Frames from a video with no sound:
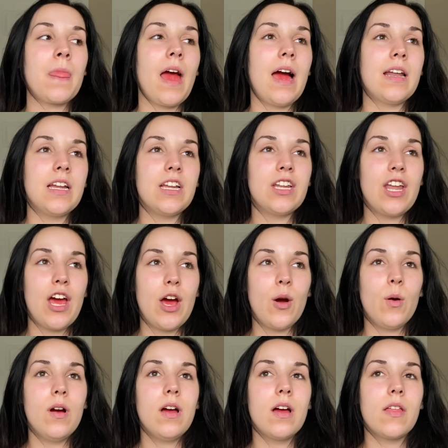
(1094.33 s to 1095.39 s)
I didn't
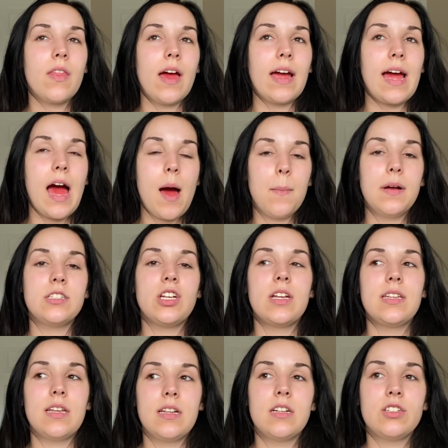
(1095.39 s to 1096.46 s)
know like how much I
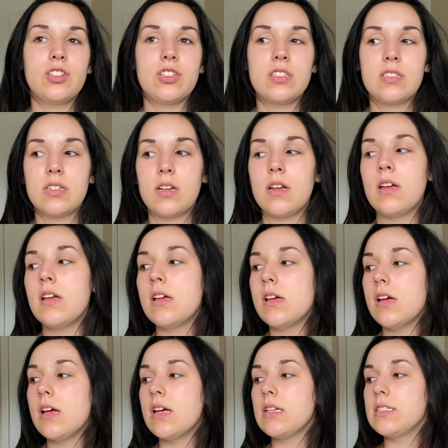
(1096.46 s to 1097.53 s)
needed just to
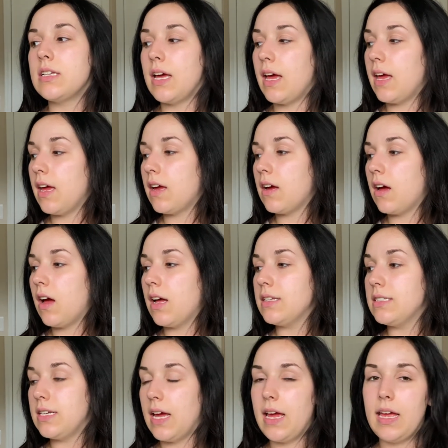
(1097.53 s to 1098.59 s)
take a
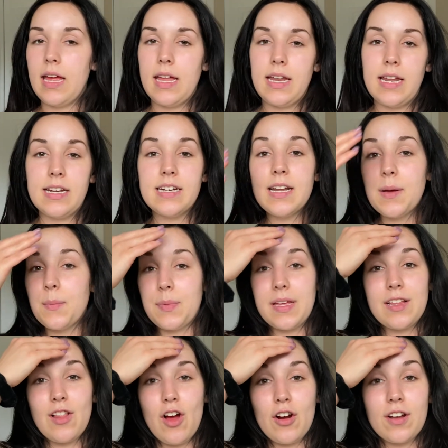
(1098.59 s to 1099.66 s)
day. It ended up
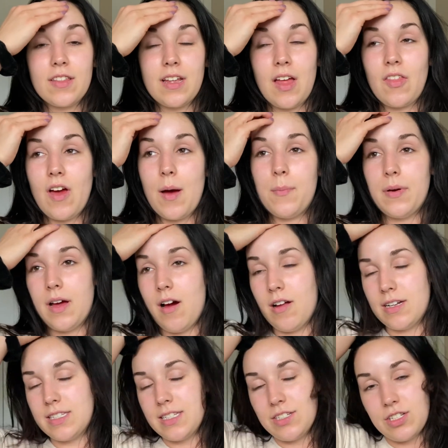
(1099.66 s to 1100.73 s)
being longer than I thought, but
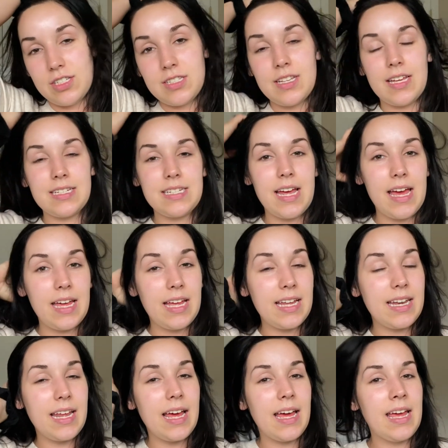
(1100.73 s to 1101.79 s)
honestly, just to like take a
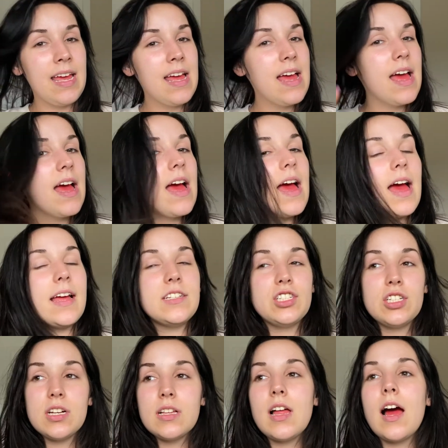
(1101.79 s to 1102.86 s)
day and
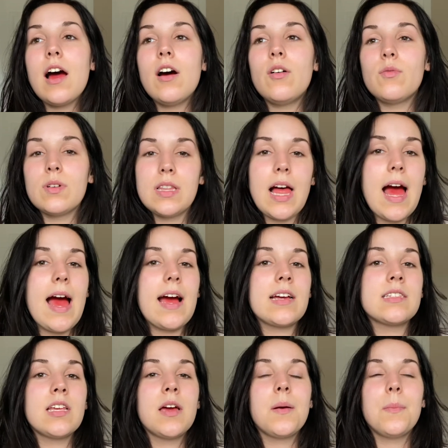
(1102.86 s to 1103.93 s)
chill out,
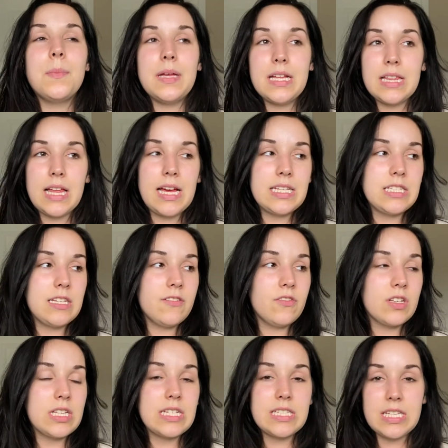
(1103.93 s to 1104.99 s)
relax, be lazy for
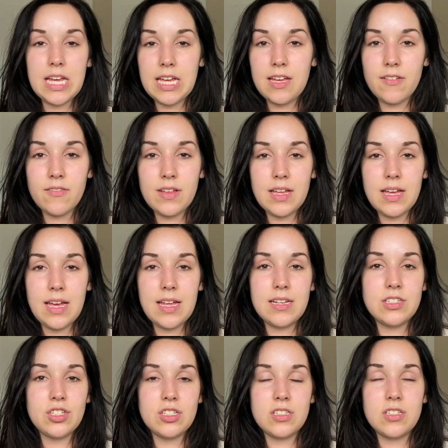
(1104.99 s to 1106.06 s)
the sake of it,
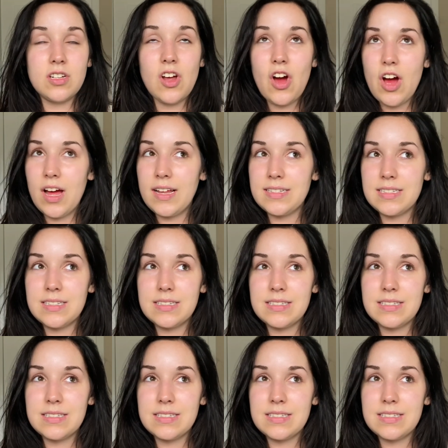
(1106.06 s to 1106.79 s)
and just not